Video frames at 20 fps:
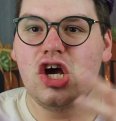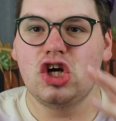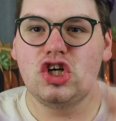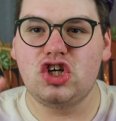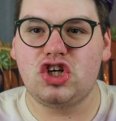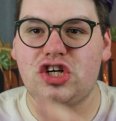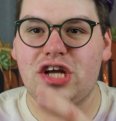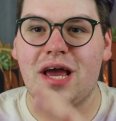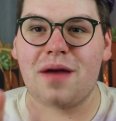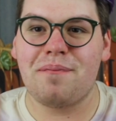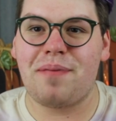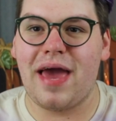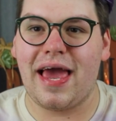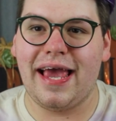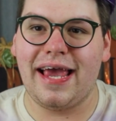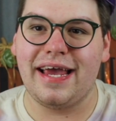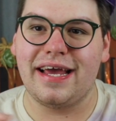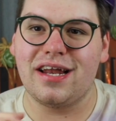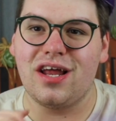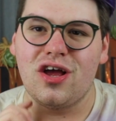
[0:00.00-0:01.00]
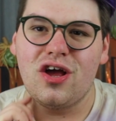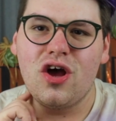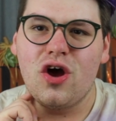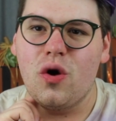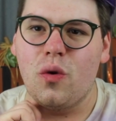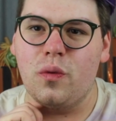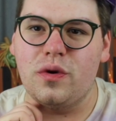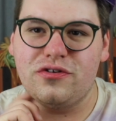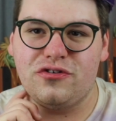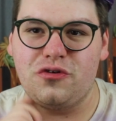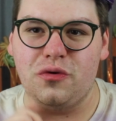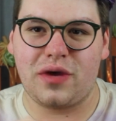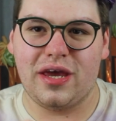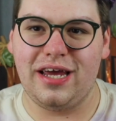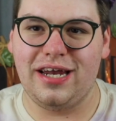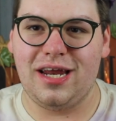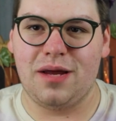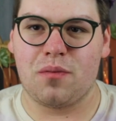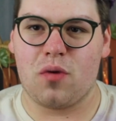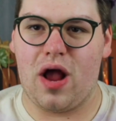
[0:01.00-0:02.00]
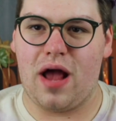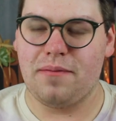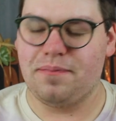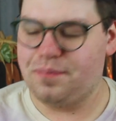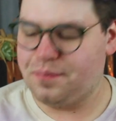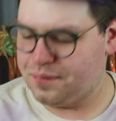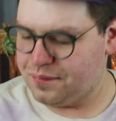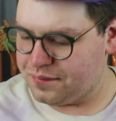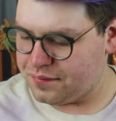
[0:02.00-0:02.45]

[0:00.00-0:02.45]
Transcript: champagne with zucchini bread.